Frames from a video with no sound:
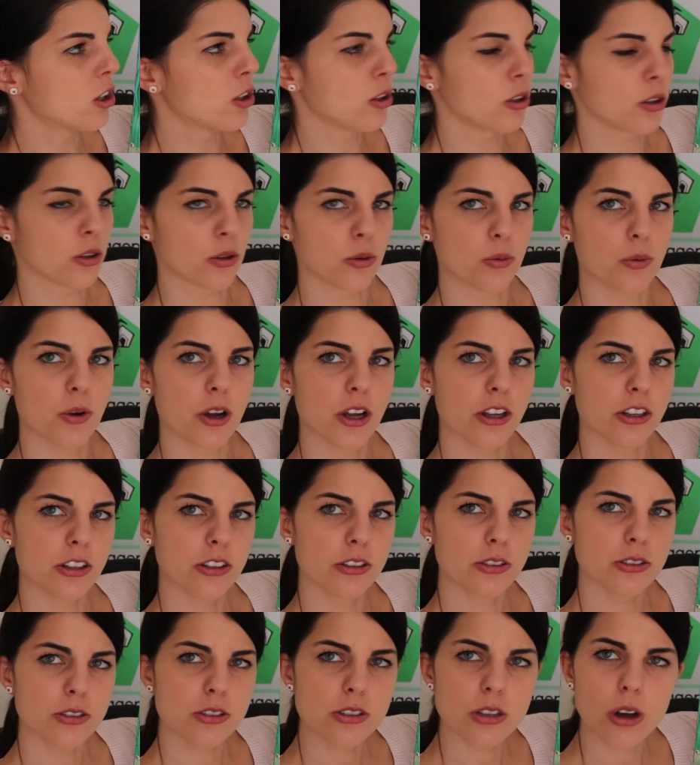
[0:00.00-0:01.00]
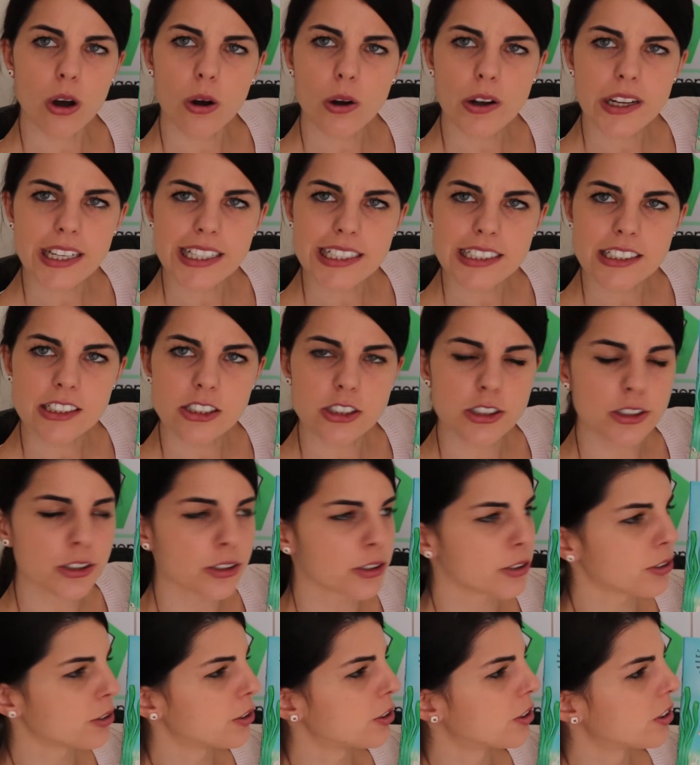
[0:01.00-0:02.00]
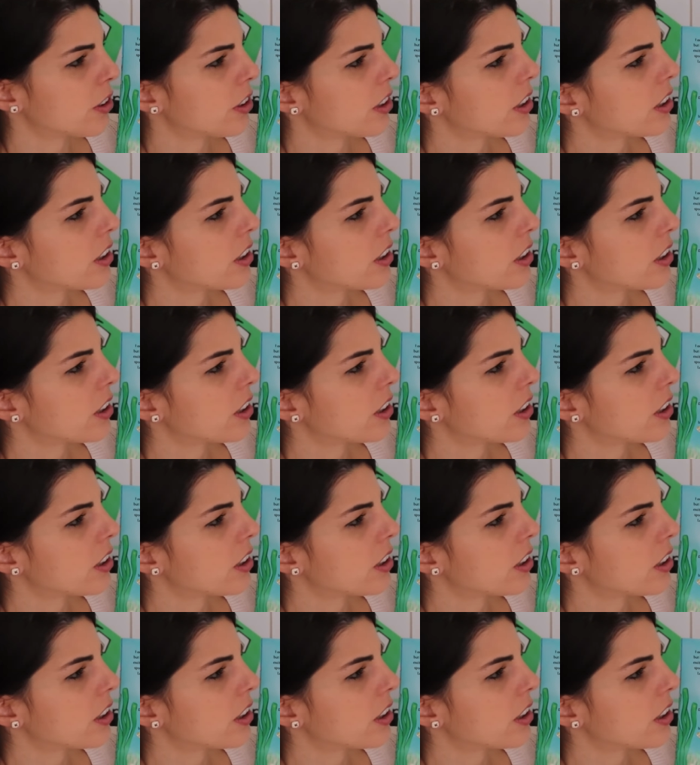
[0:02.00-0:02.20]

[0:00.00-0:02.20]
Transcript: Who were you talking to?